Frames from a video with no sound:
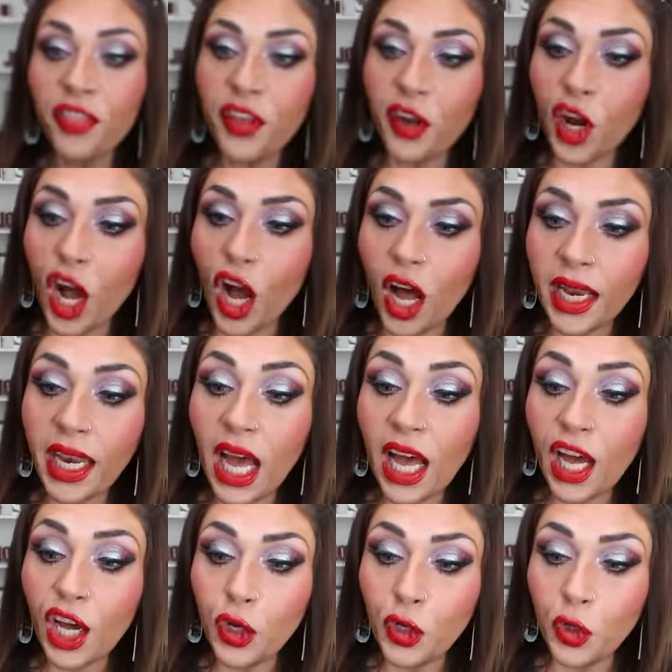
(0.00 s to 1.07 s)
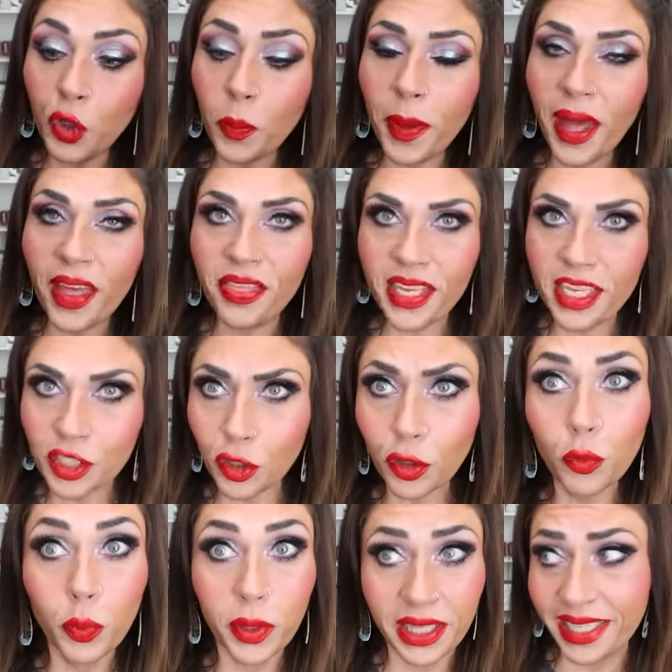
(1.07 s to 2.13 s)
They're on a hoop. These
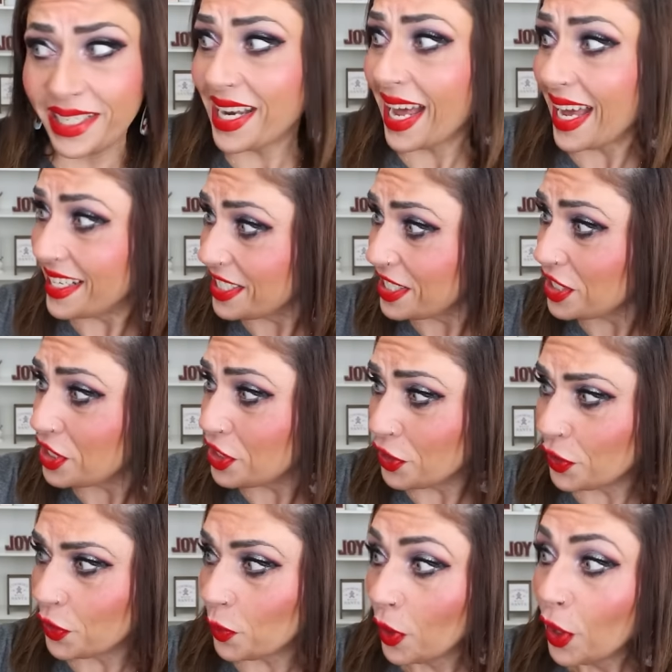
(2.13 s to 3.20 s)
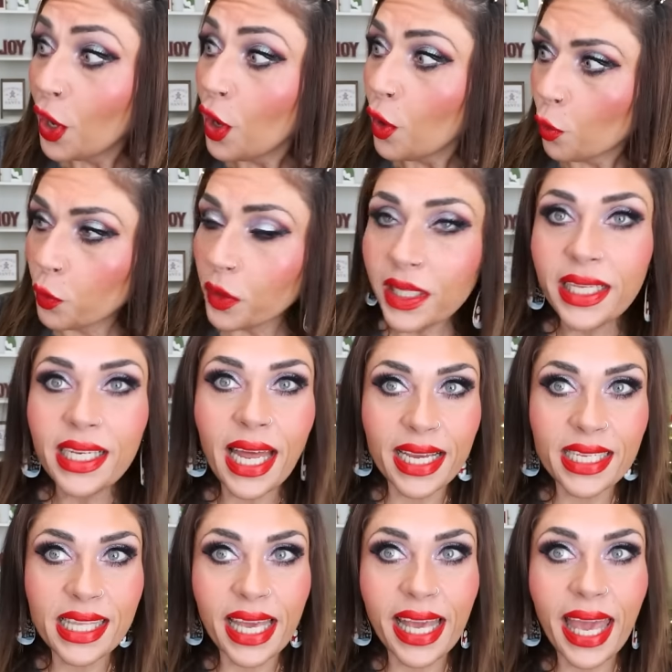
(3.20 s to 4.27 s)
are really nice too. Really
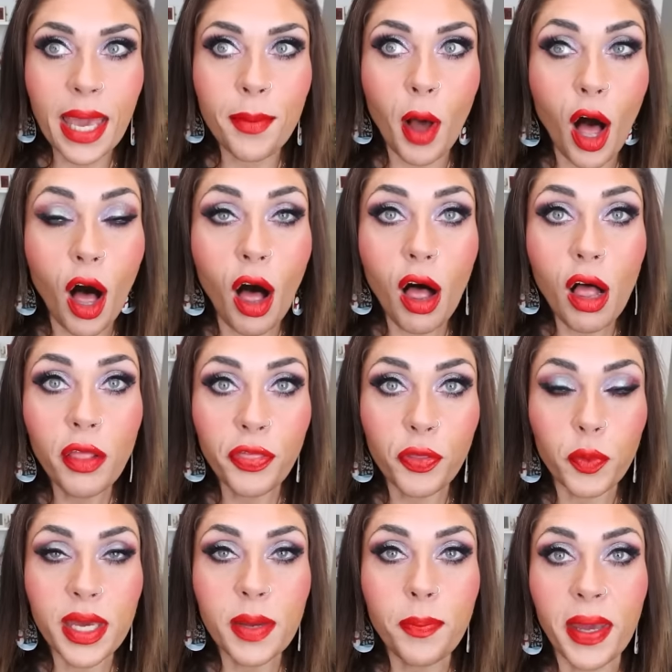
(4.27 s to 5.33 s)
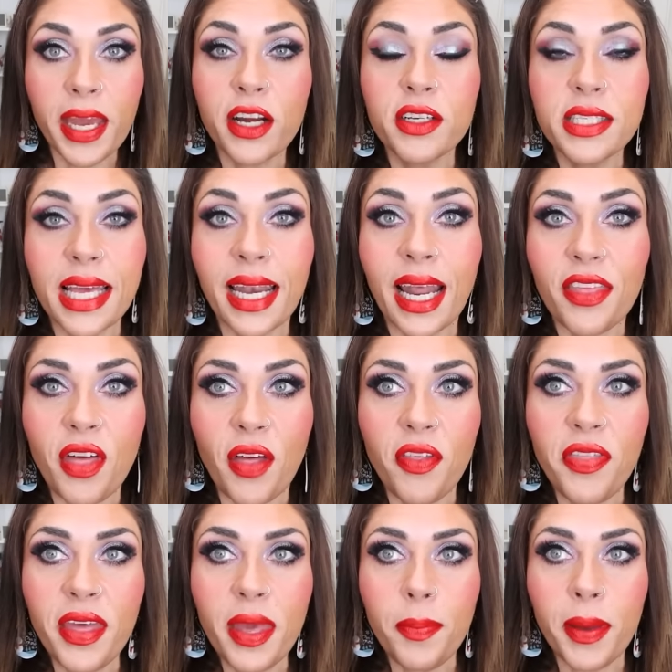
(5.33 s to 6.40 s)
nice. They came all 3 pairs, and I thought
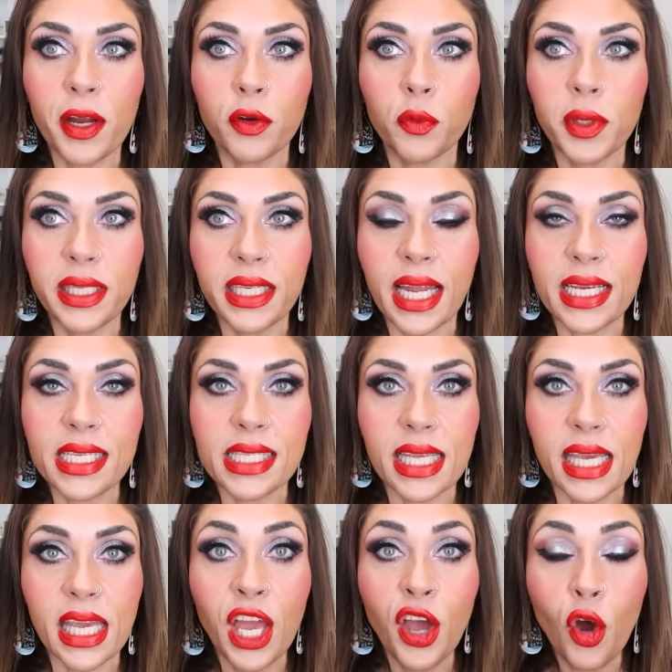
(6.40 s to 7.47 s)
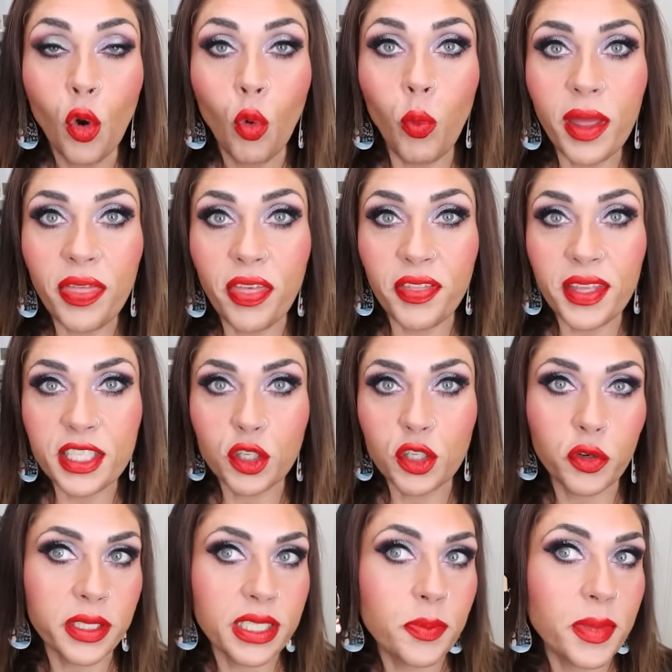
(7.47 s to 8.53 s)
that they paired really nicely with these
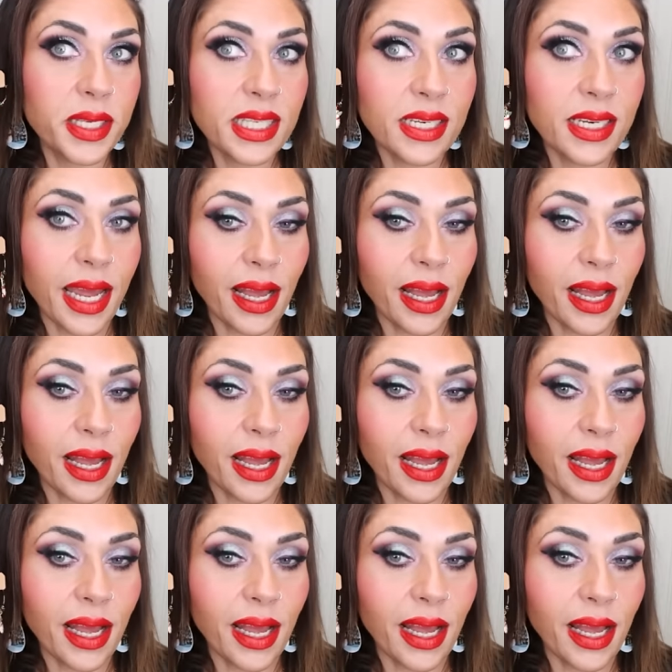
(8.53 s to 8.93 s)
Christmas